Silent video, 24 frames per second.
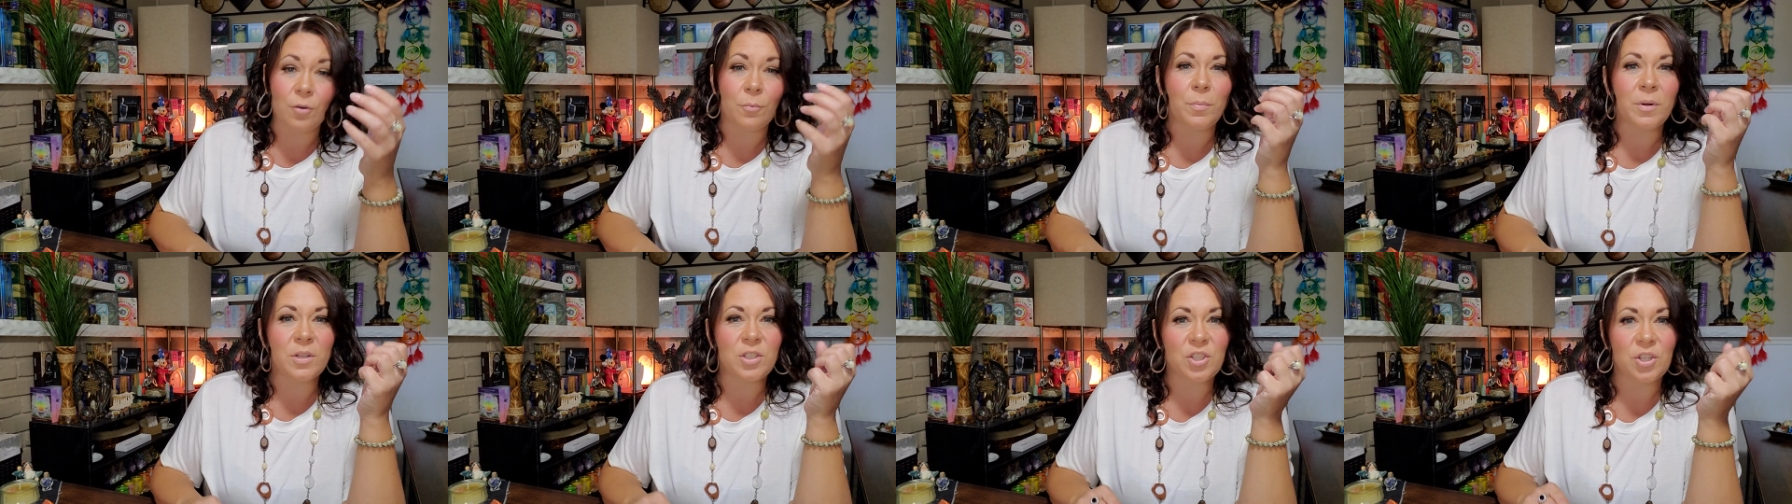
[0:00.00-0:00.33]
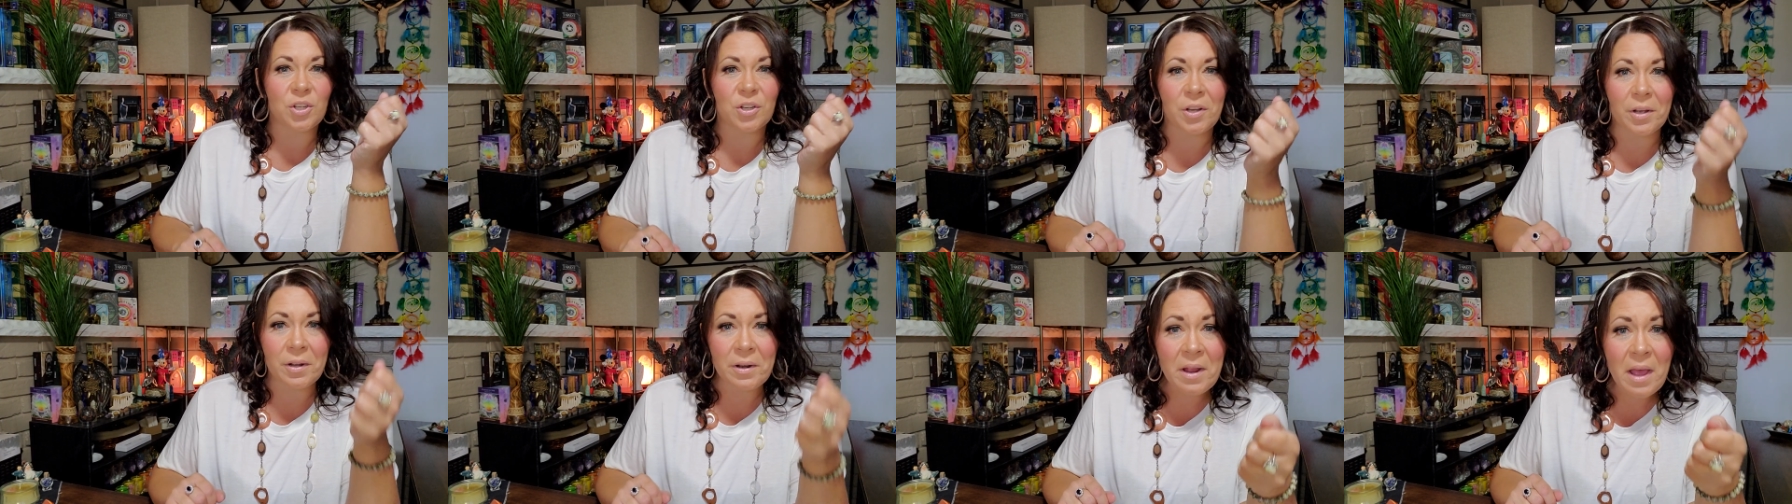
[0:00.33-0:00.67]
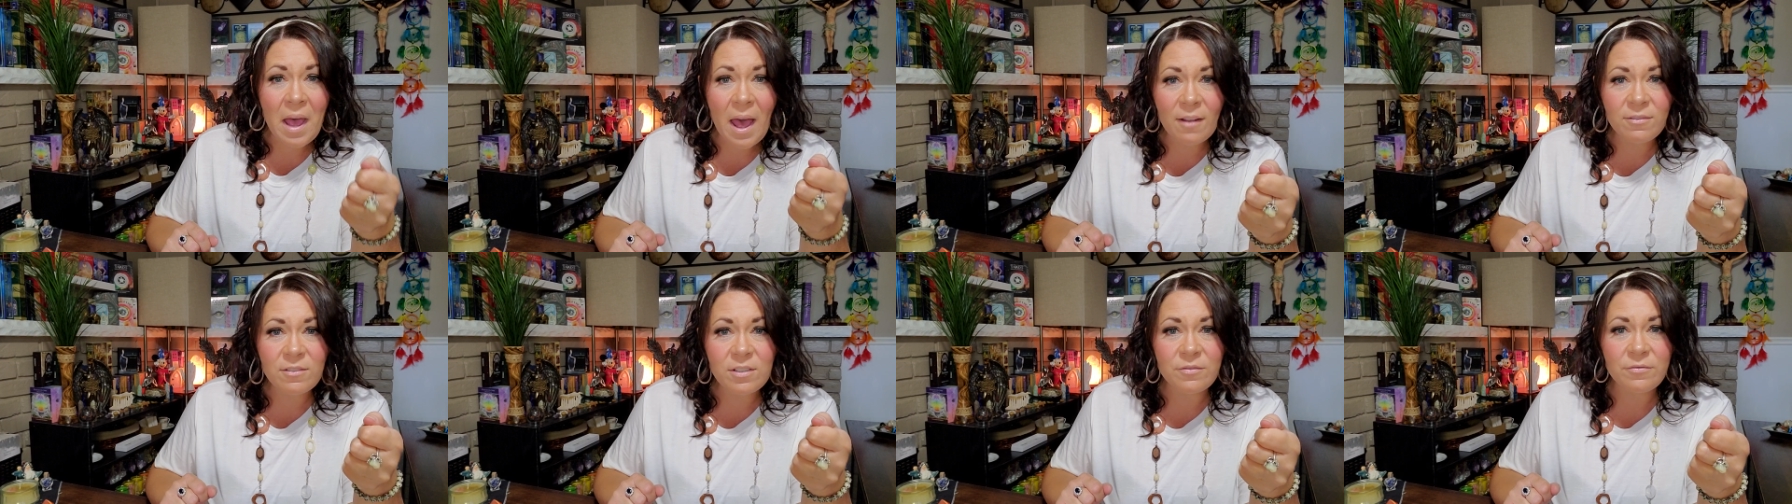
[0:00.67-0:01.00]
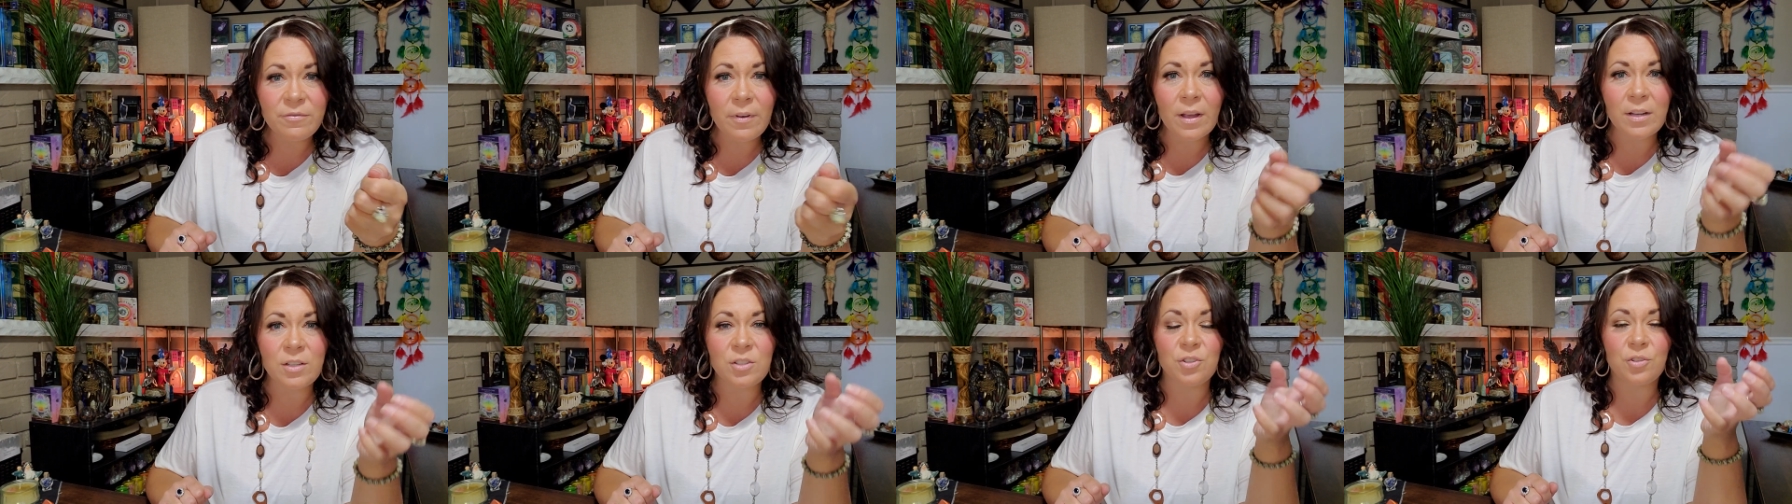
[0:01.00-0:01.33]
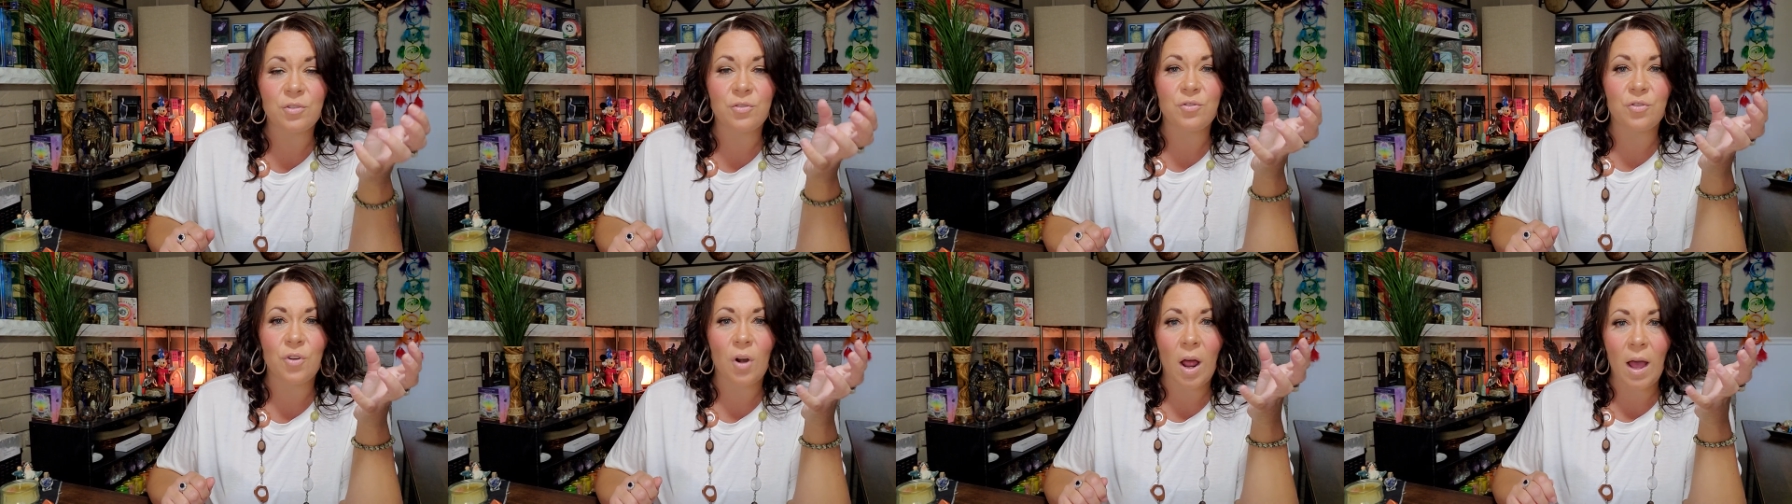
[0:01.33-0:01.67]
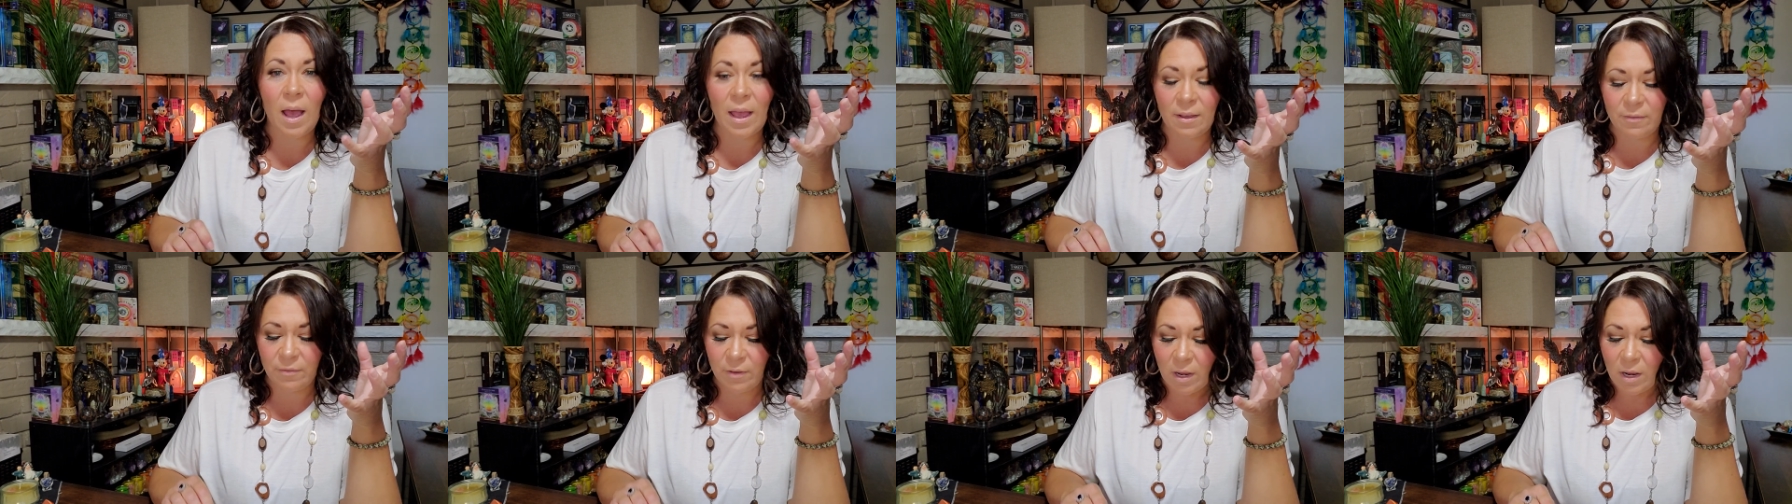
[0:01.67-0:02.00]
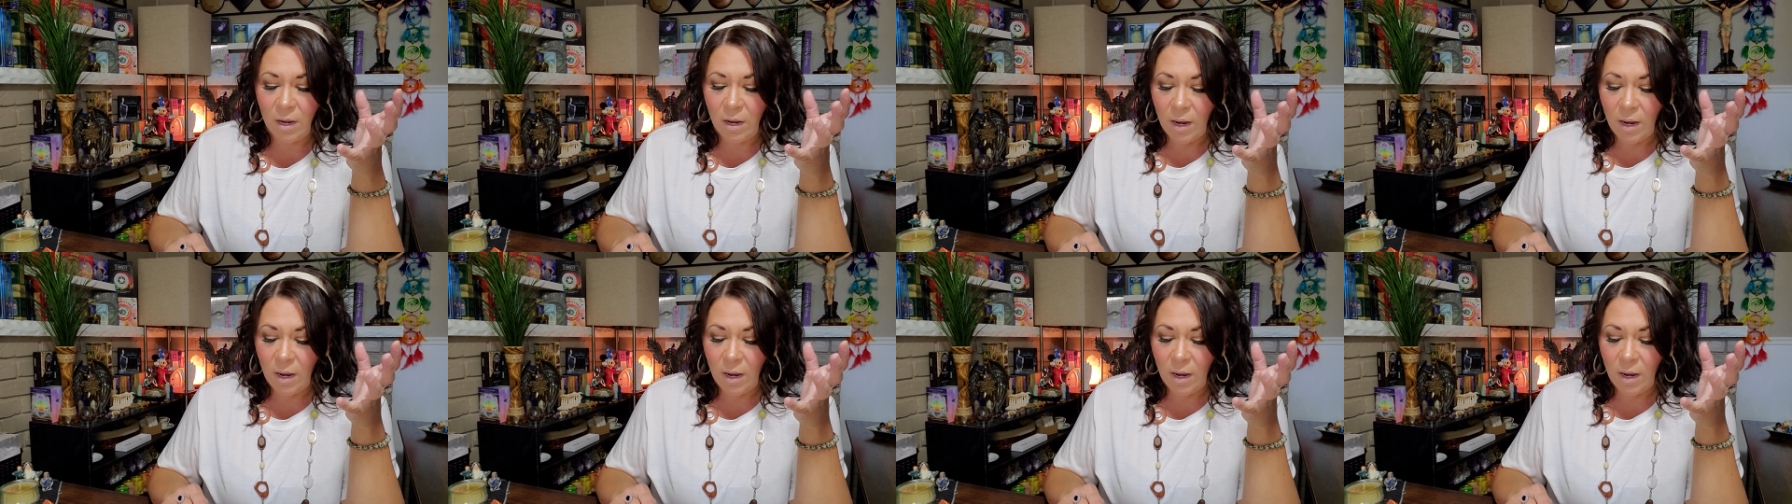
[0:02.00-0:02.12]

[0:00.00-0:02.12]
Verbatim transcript: but you're going to have to find your drive